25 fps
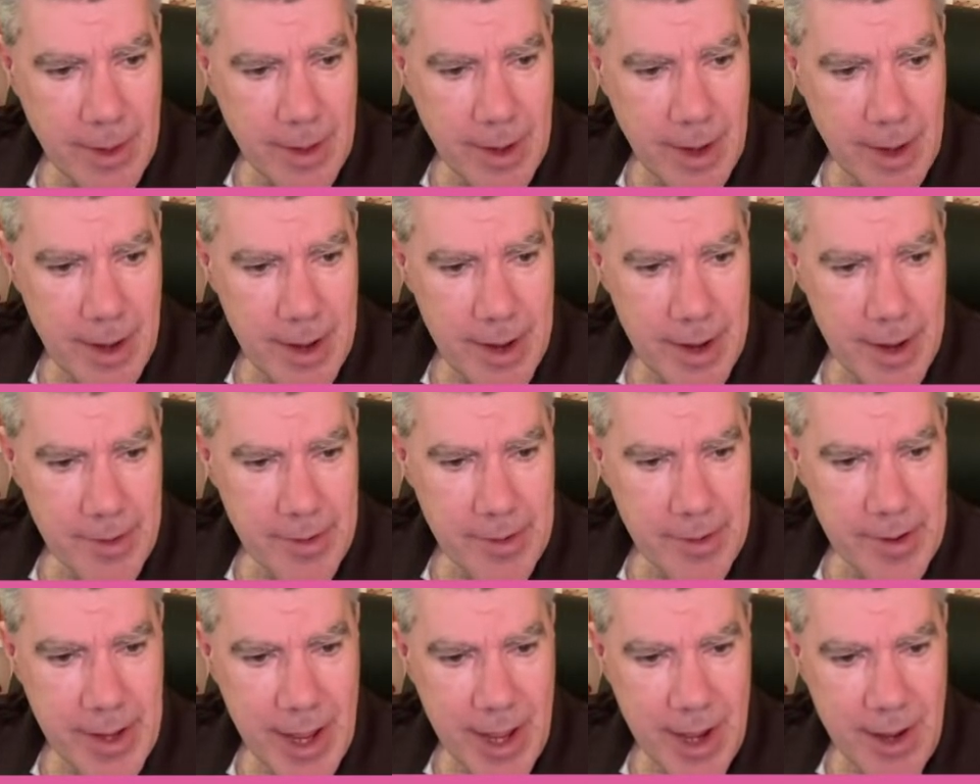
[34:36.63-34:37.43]
Hi,
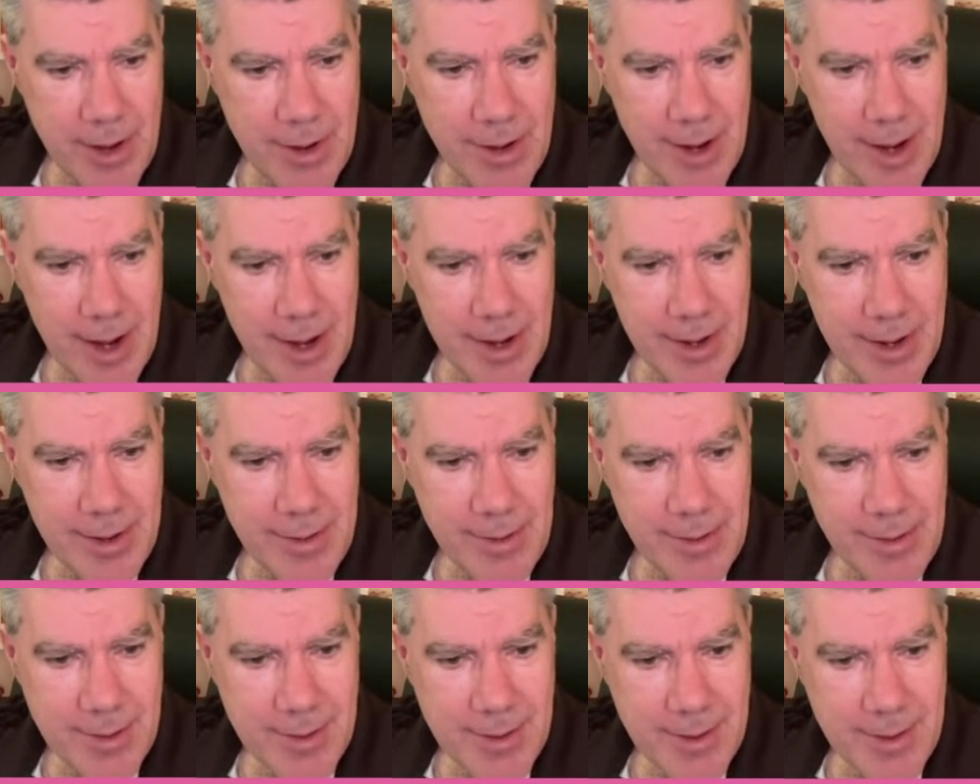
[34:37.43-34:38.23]
Audrey. How high do
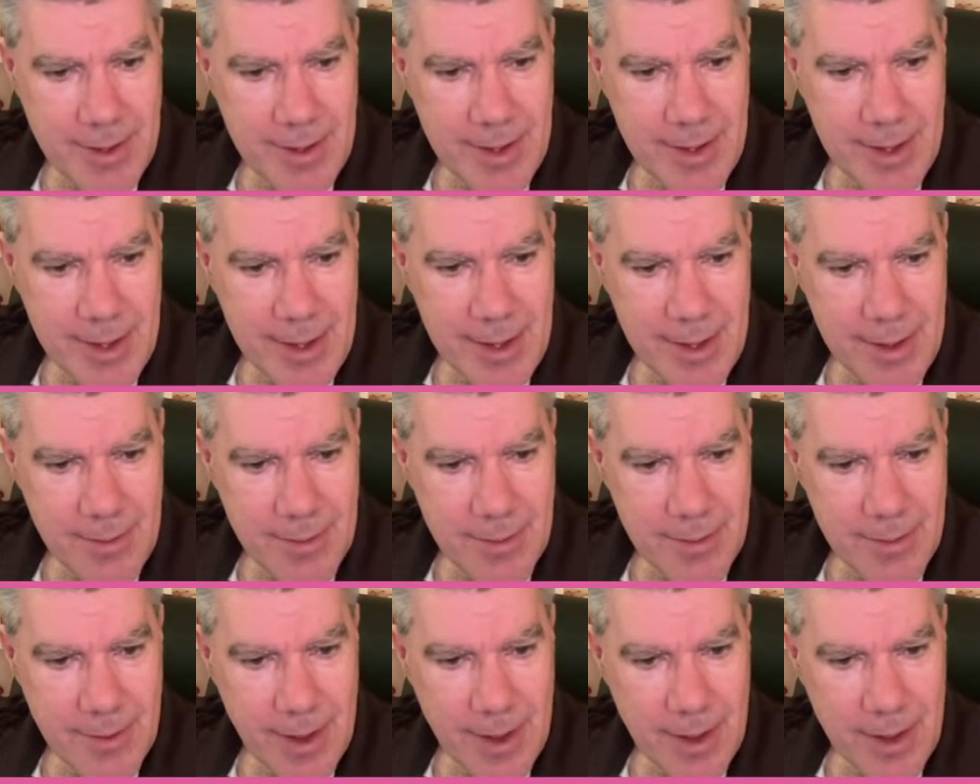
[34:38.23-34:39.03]
you see
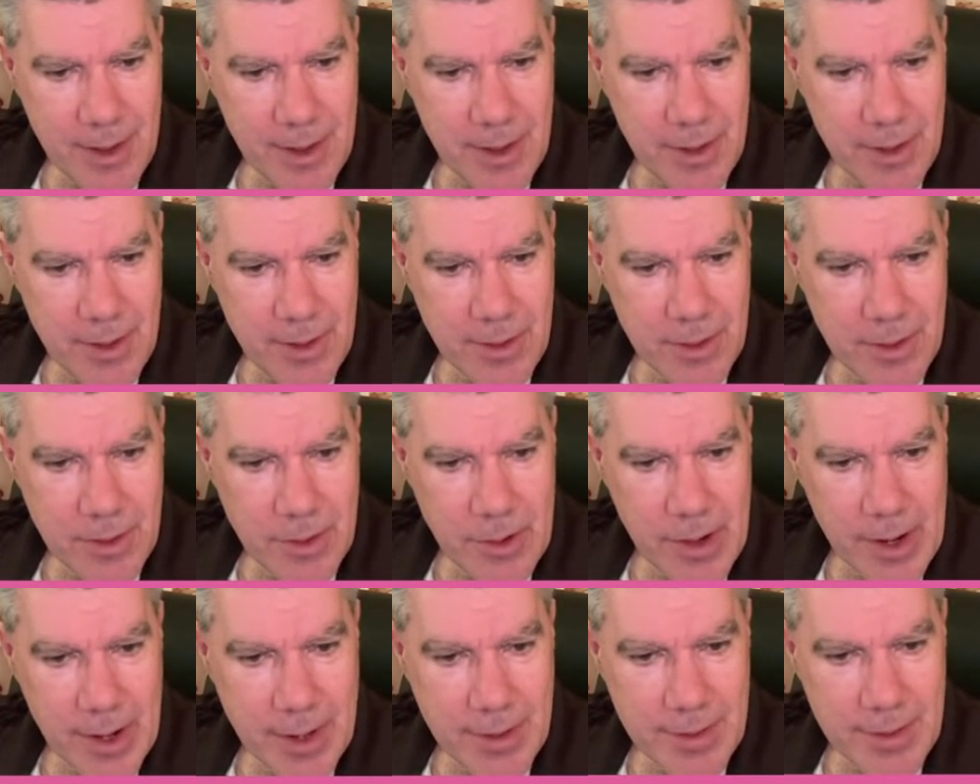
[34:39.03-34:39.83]
Velo
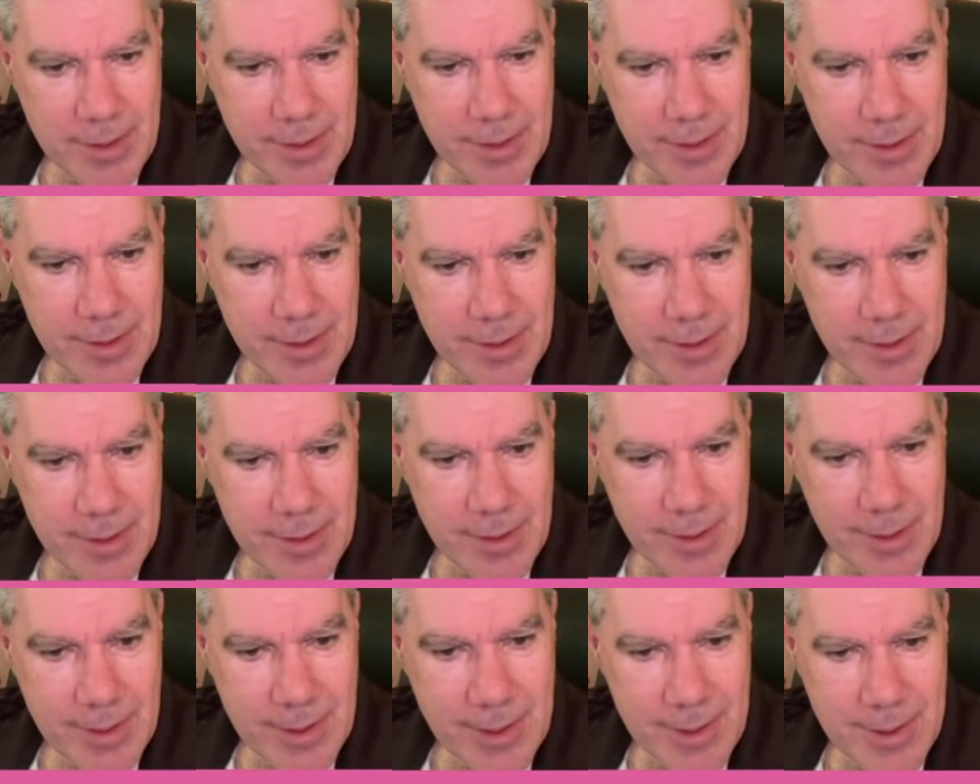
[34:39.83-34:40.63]
going
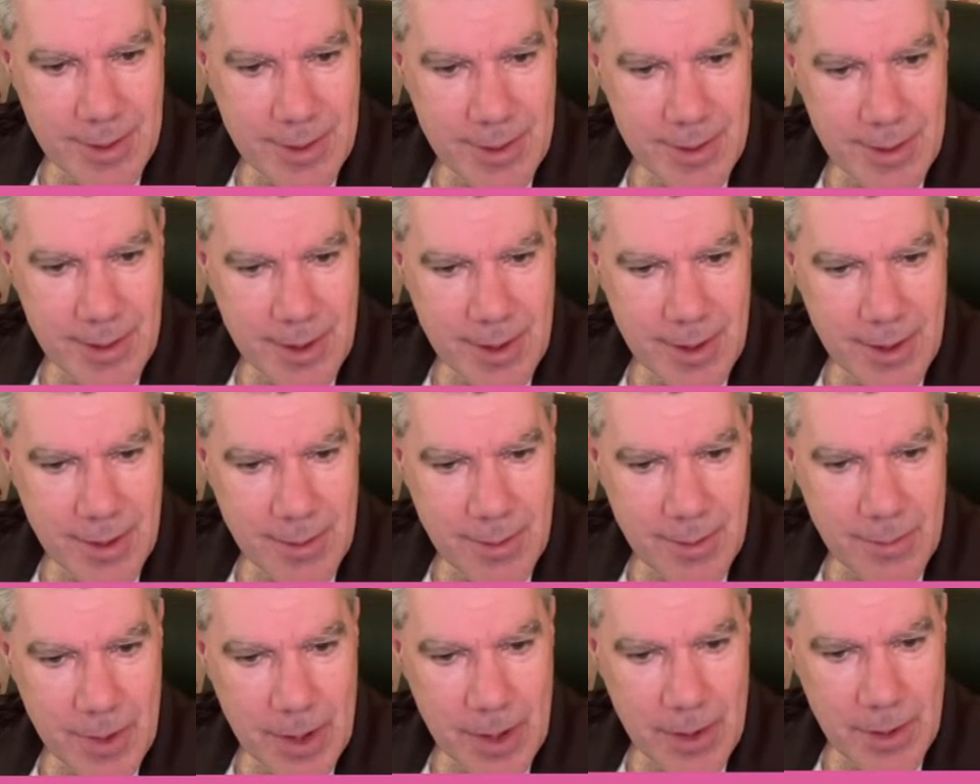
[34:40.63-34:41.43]
this year?
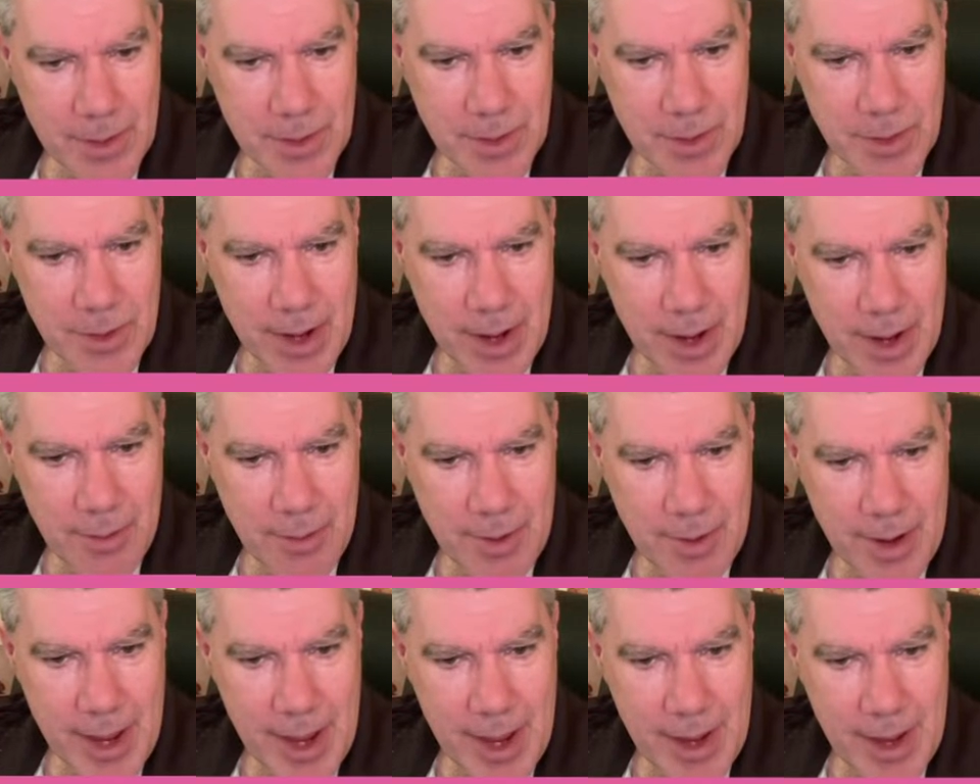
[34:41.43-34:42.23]
Also, I
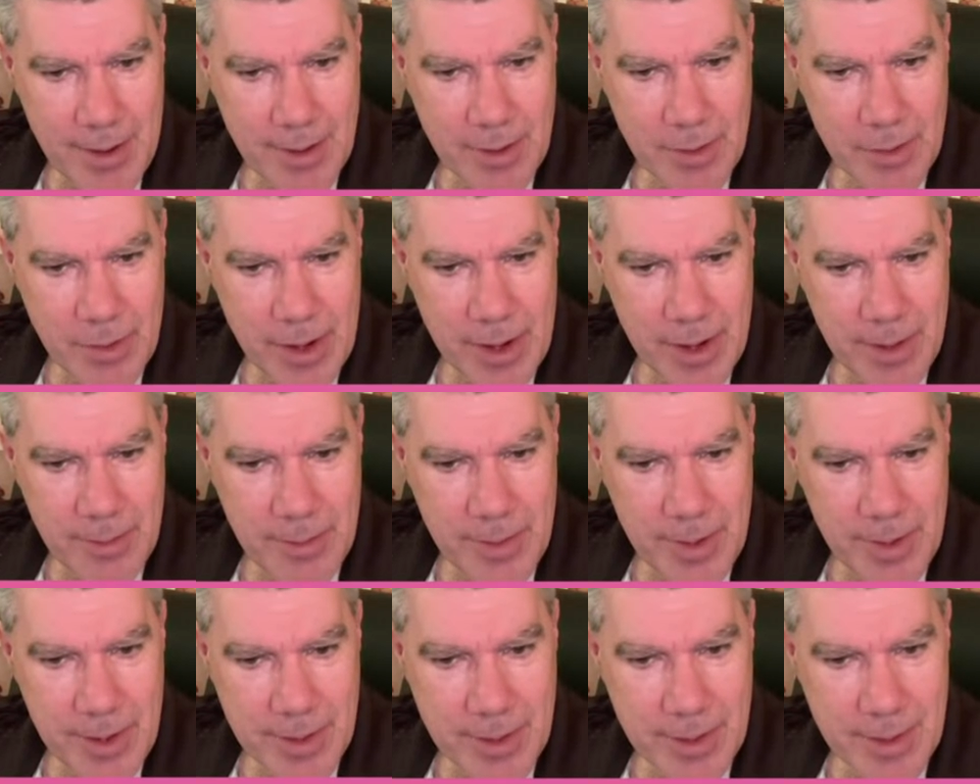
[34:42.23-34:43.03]
ran quite a
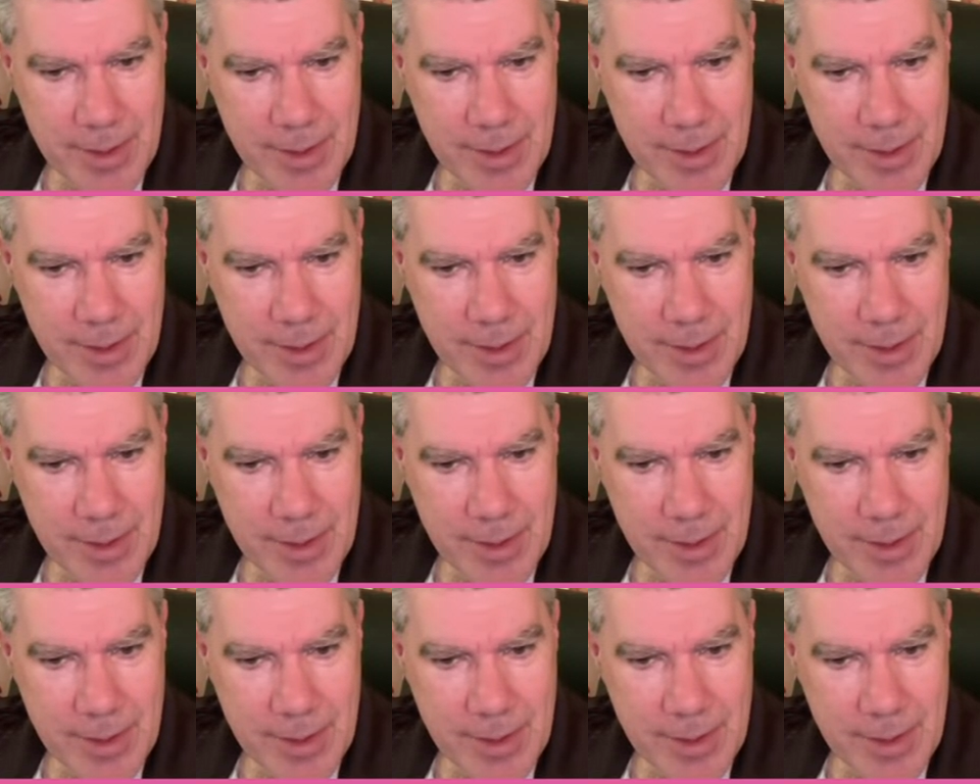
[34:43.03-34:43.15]
bit.